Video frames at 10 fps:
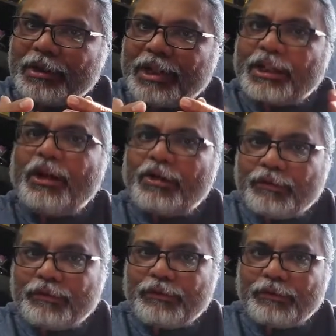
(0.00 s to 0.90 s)
cut
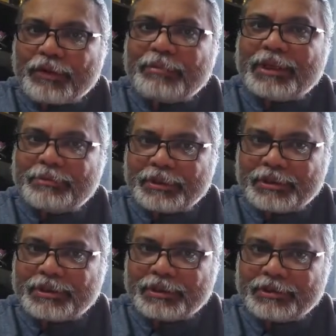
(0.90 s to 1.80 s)
off from that
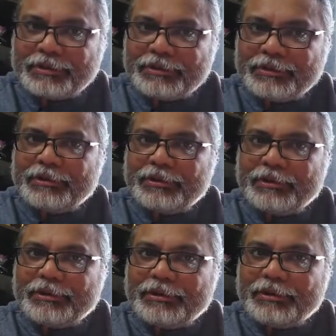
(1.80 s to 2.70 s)
person.
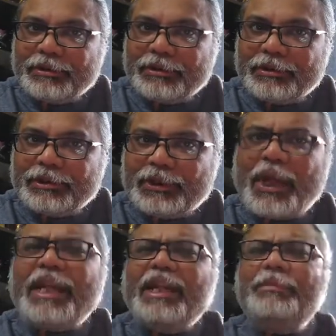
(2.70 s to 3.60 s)
So
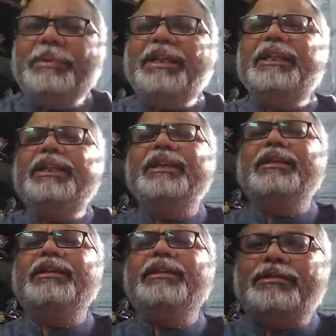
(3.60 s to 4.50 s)
NLP
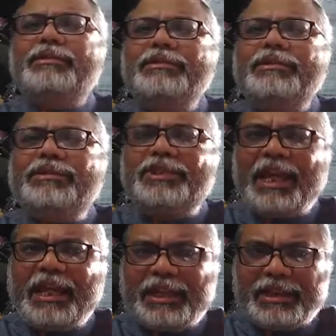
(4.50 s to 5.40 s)

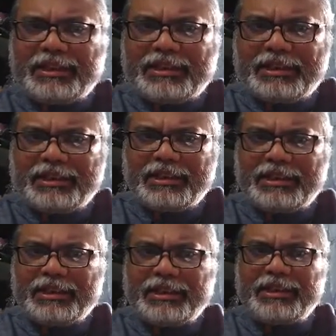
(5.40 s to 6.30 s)

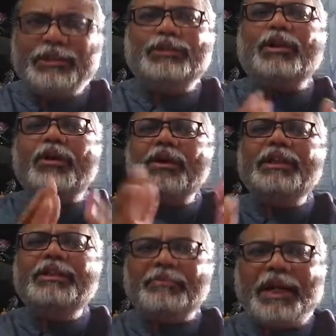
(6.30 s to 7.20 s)
says it's
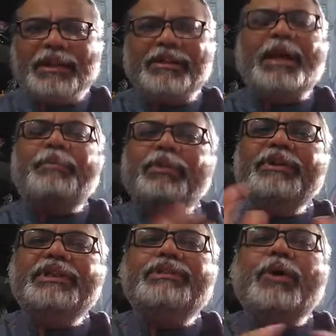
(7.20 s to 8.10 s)
all in mind.
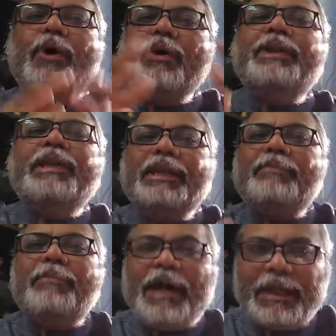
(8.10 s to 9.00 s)
Rapport is all in
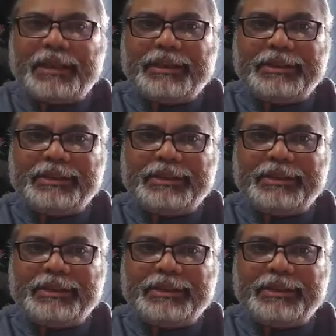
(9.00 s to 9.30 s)
mind.